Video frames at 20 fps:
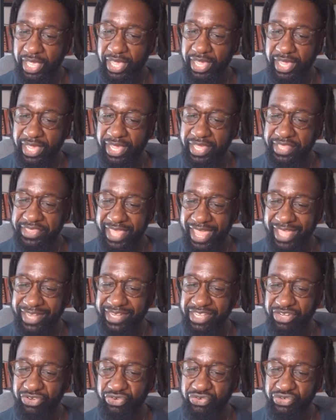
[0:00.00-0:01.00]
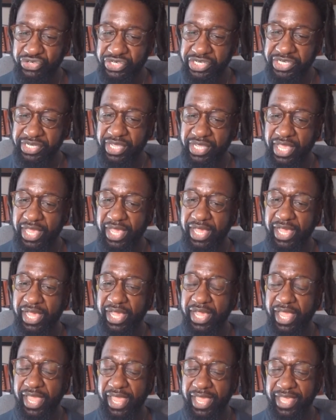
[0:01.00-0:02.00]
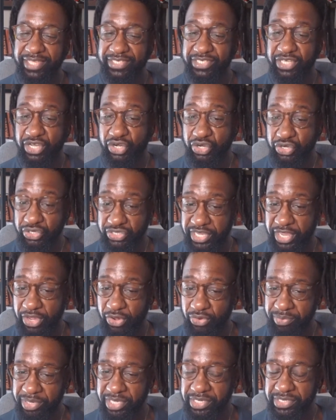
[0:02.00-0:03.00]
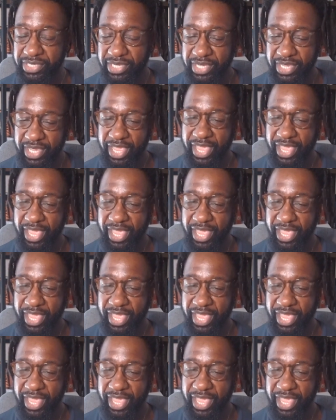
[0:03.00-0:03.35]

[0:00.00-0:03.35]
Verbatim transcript: that energy as a curtailment,